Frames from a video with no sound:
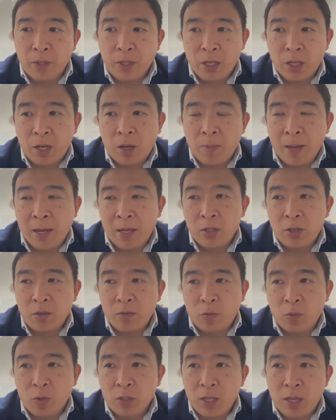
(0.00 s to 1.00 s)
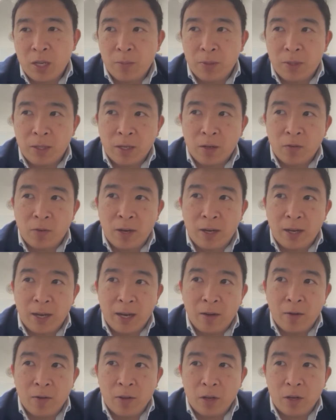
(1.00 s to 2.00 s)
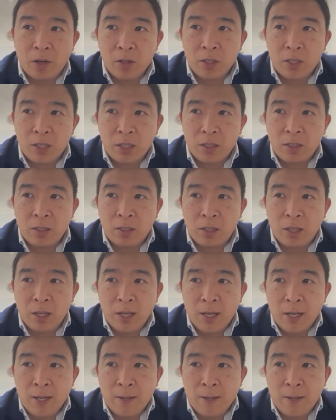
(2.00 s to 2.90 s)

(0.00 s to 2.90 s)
imagine, for example, like right now, there are still